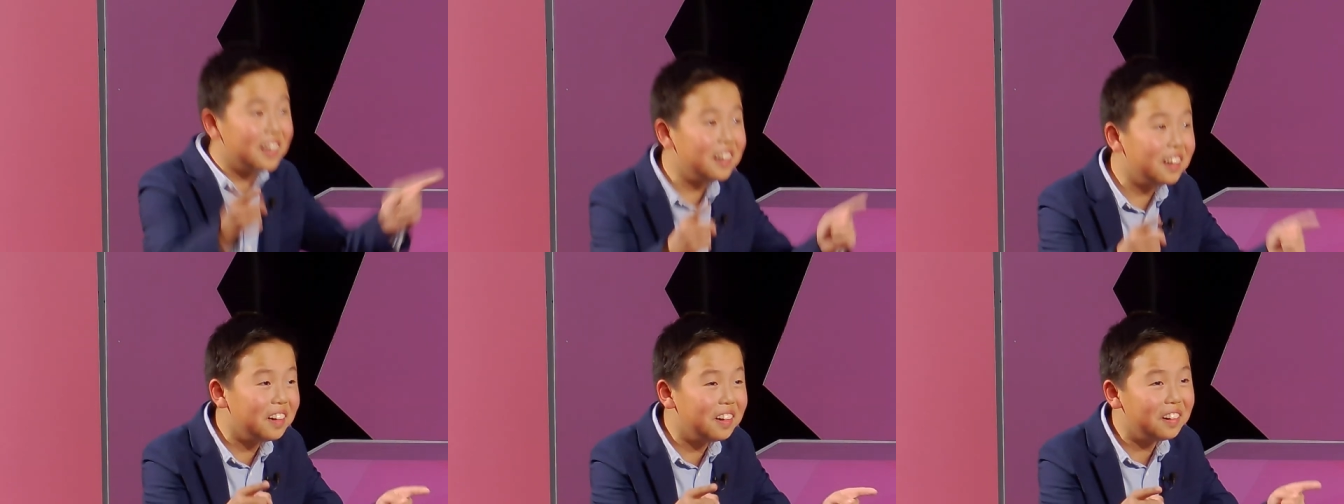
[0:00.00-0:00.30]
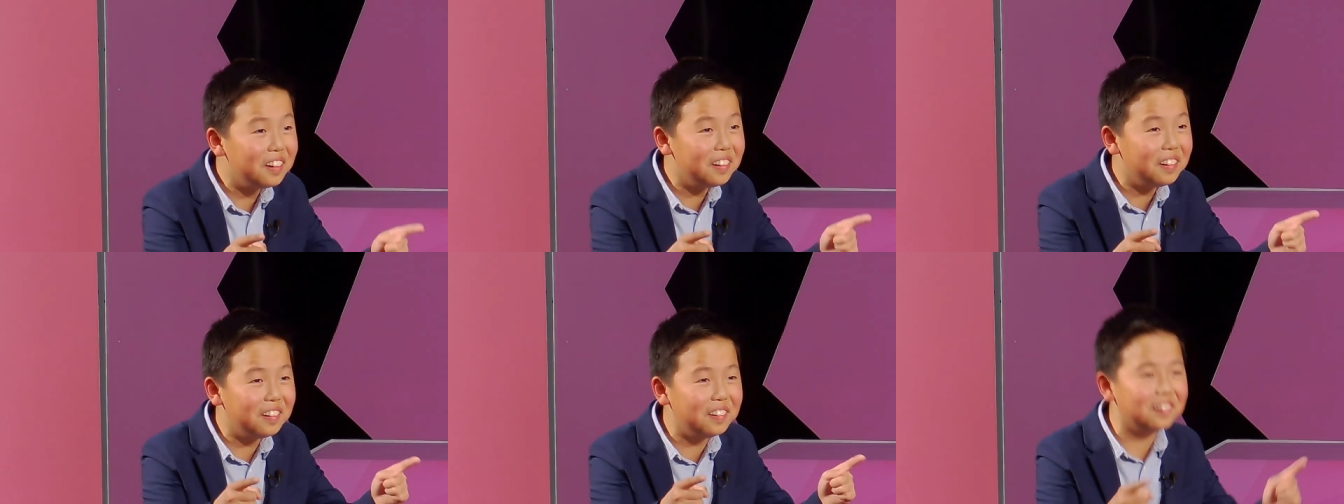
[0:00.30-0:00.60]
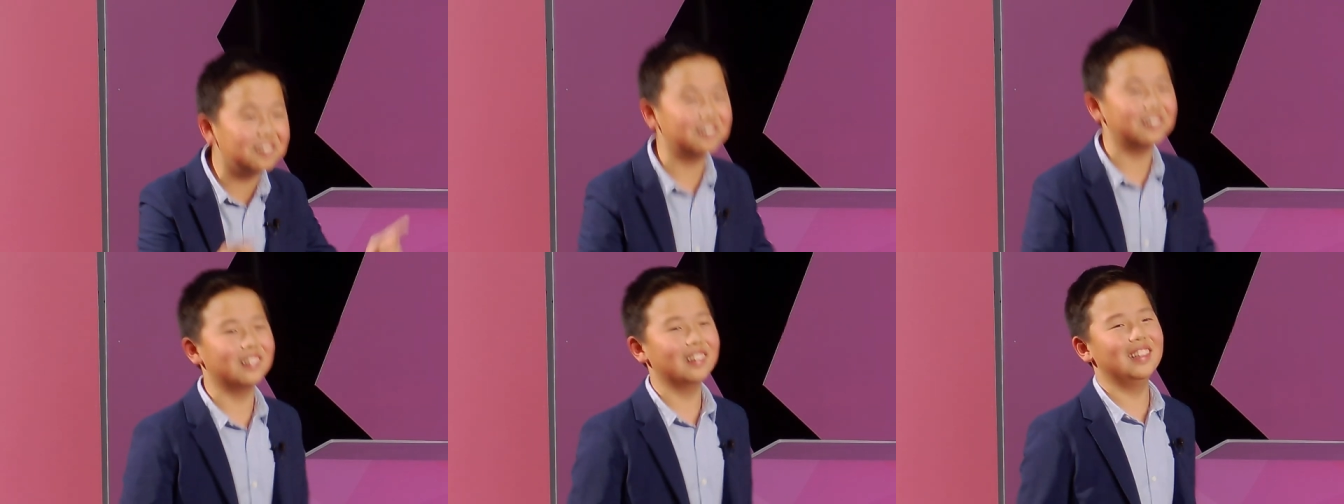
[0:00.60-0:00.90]

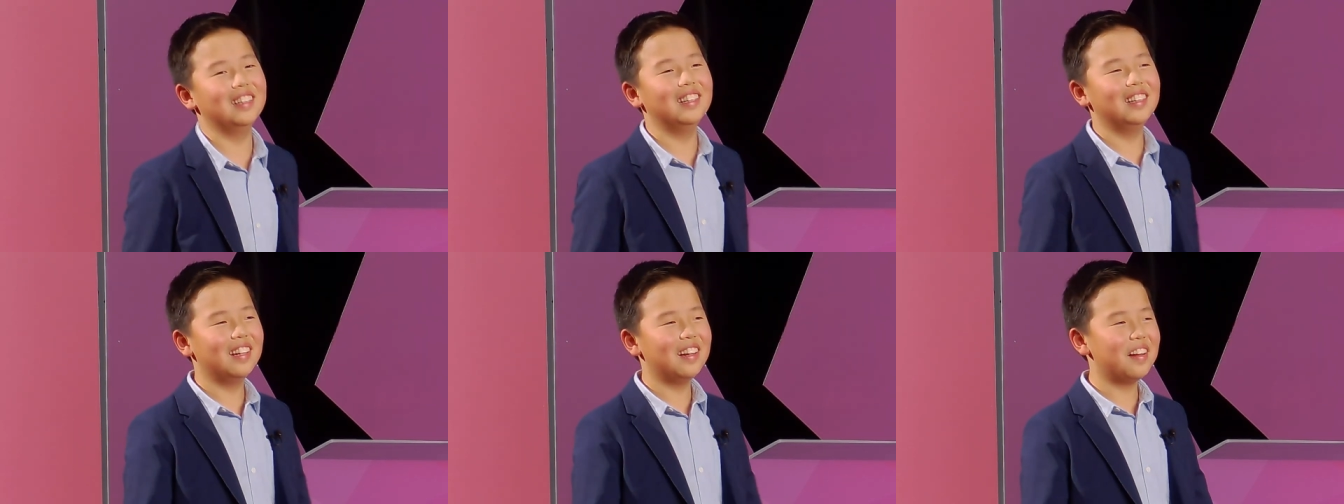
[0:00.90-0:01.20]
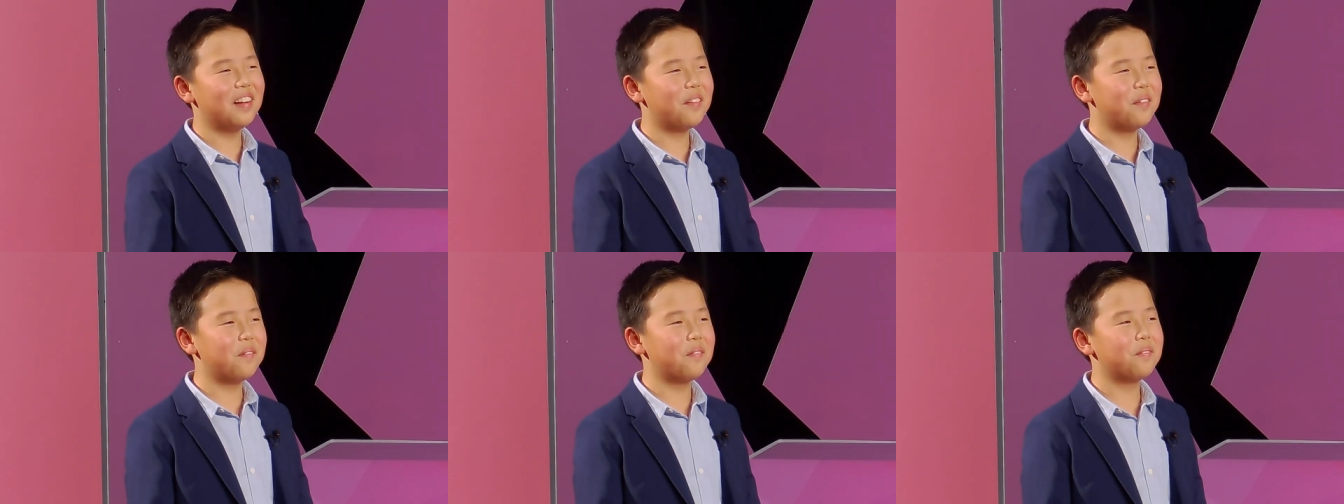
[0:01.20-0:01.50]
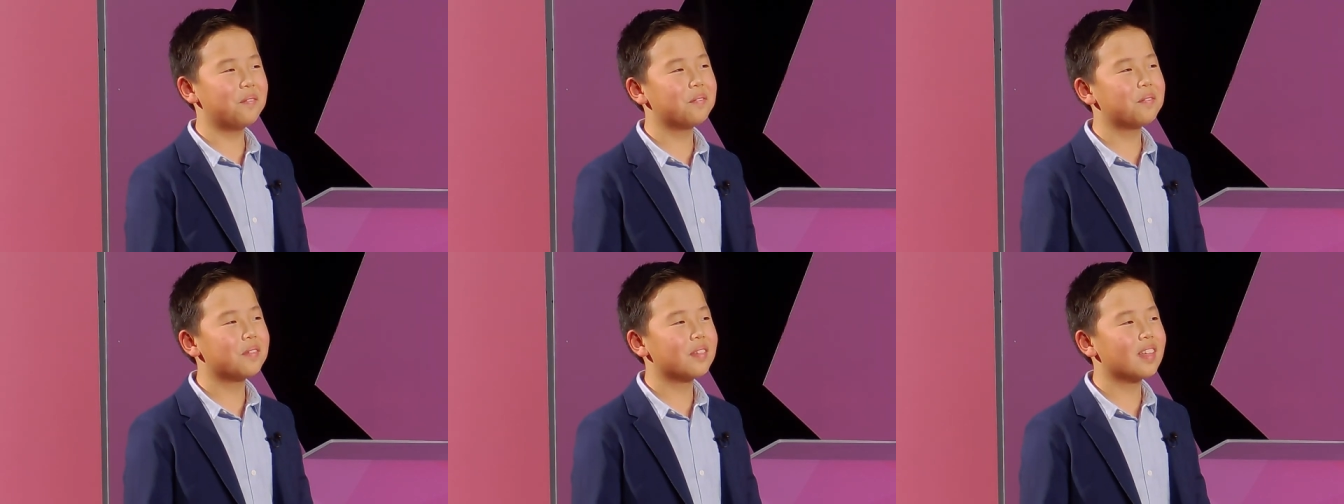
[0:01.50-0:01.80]
you.
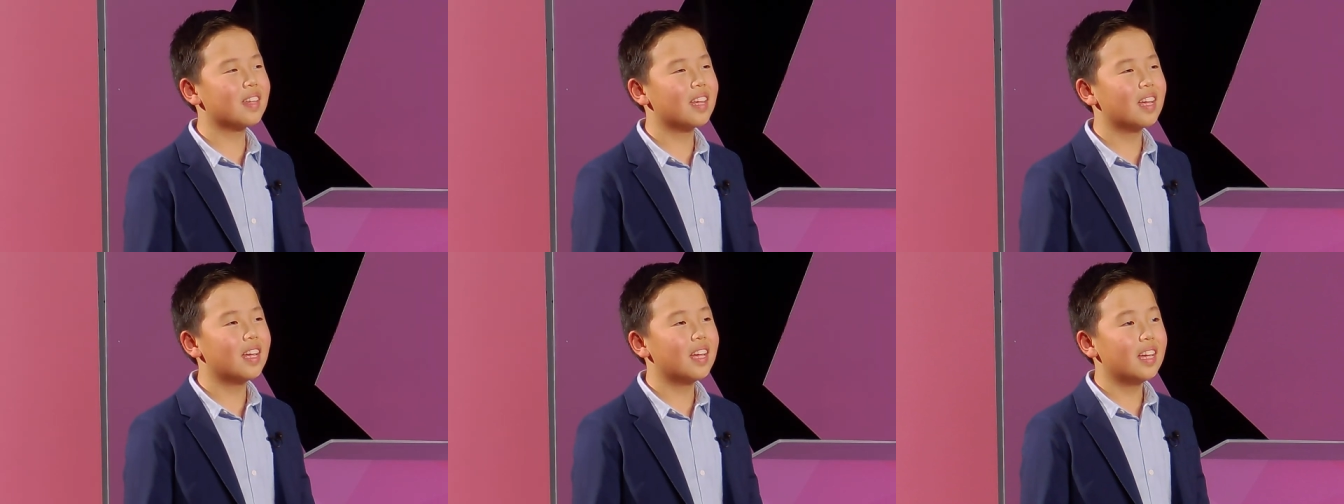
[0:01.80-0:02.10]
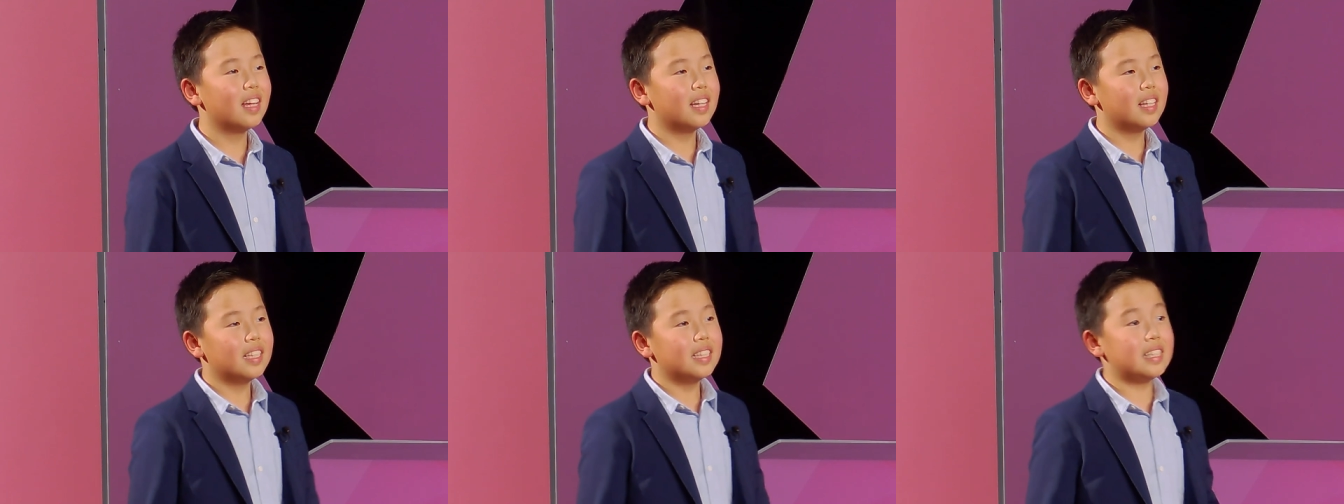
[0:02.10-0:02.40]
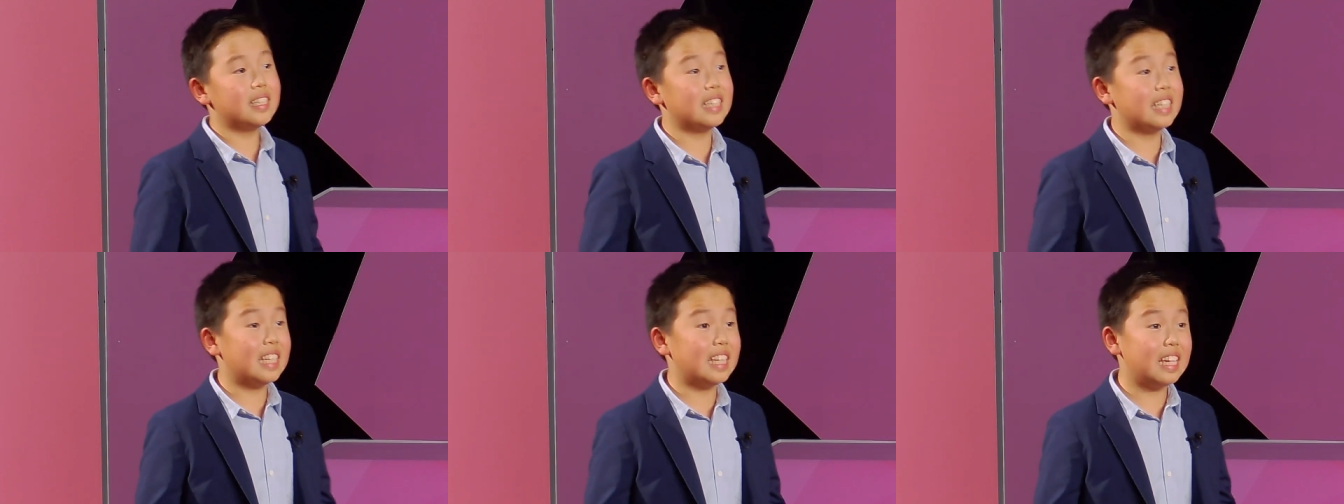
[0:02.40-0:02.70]

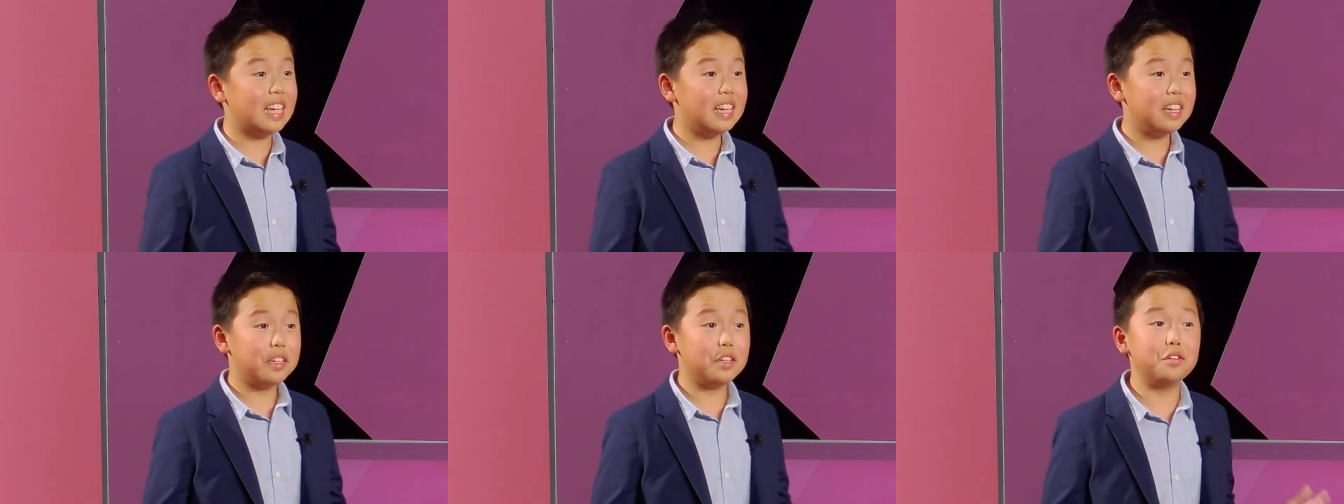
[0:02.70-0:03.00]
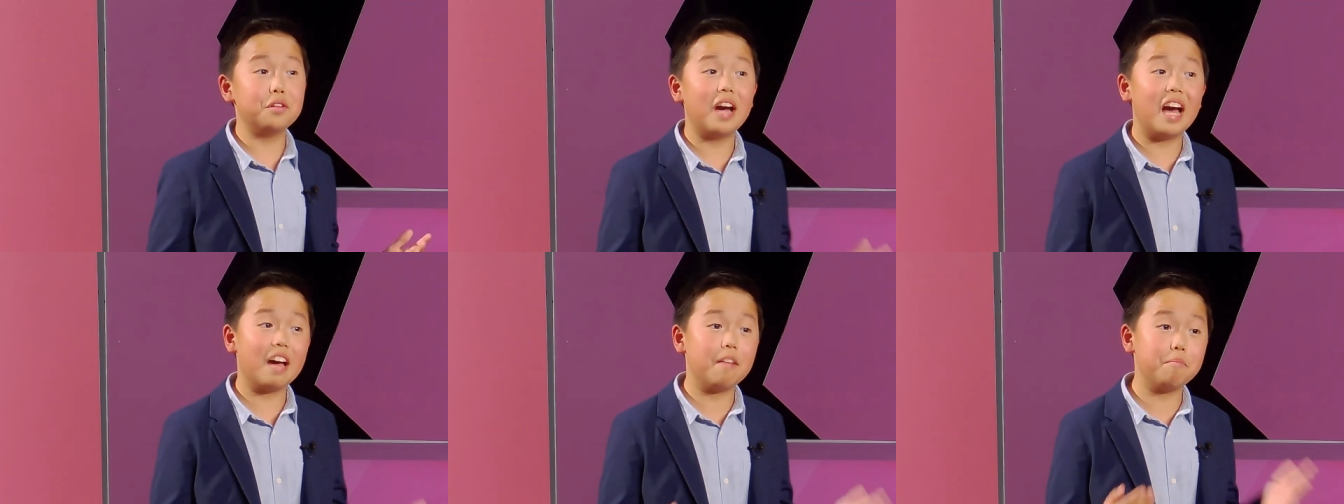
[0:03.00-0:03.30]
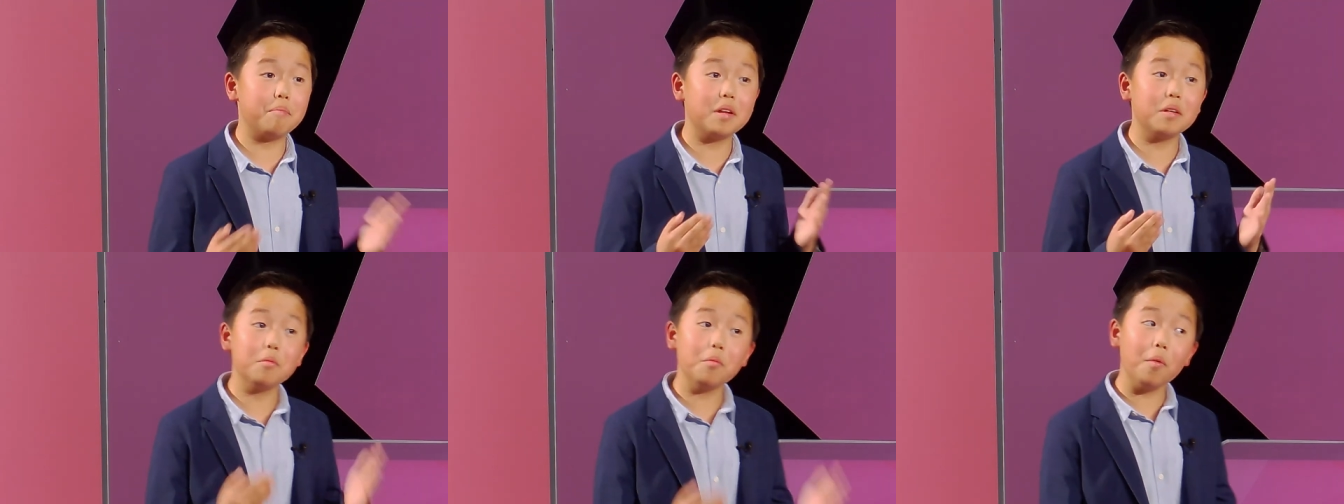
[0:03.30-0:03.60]
See, you
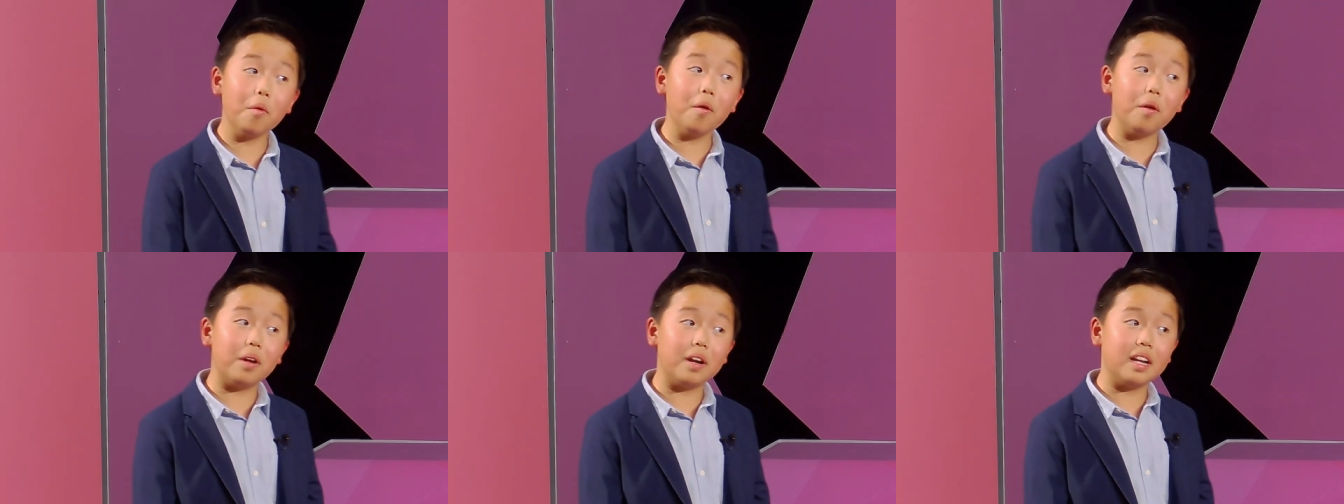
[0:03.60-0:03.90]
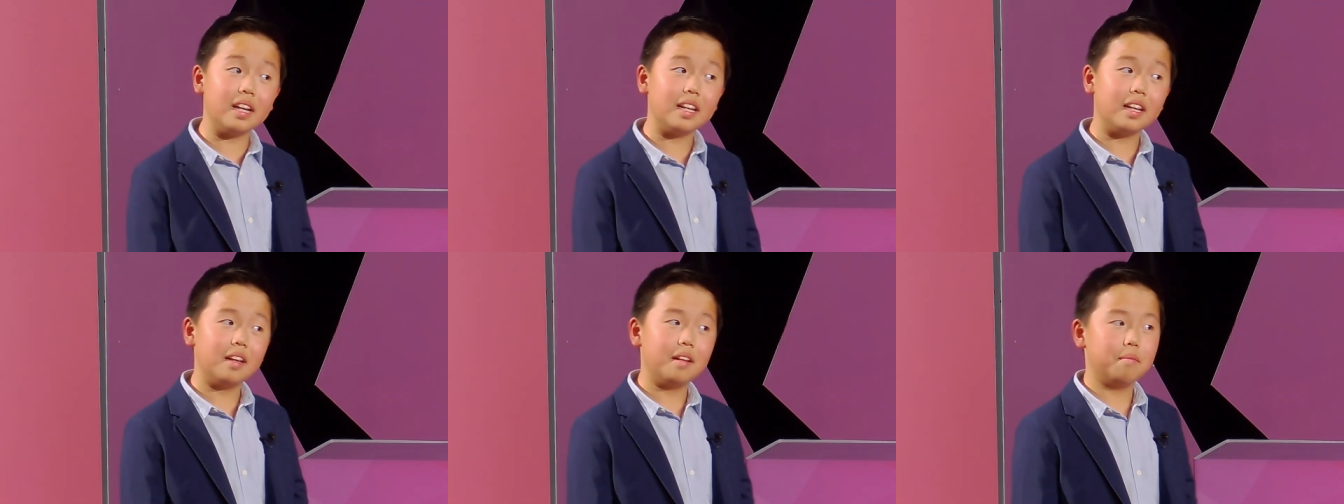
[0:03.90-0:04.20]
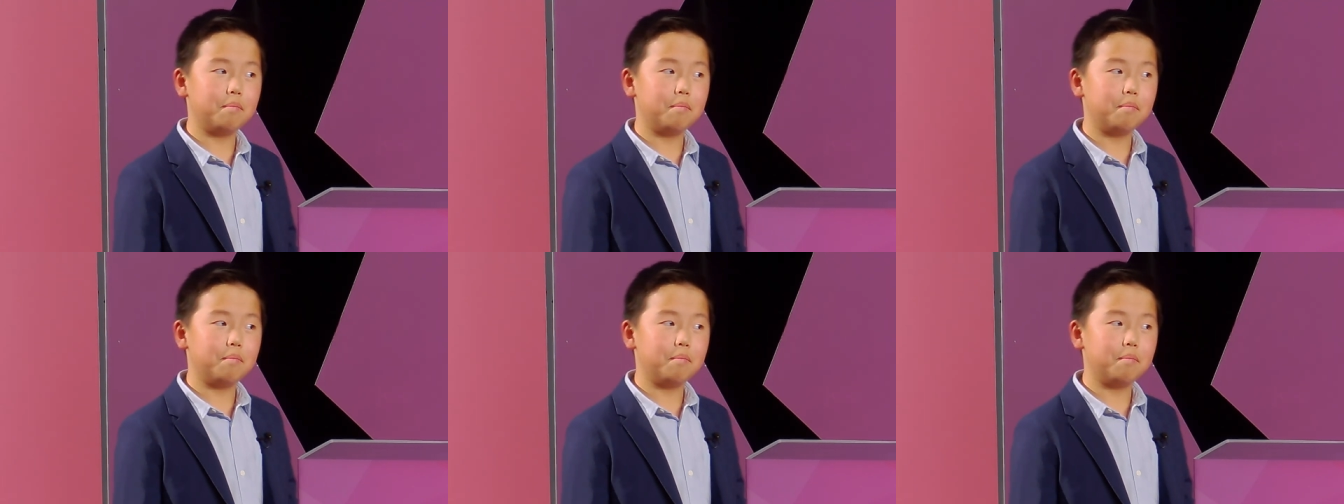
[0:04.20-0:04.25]
have been warned.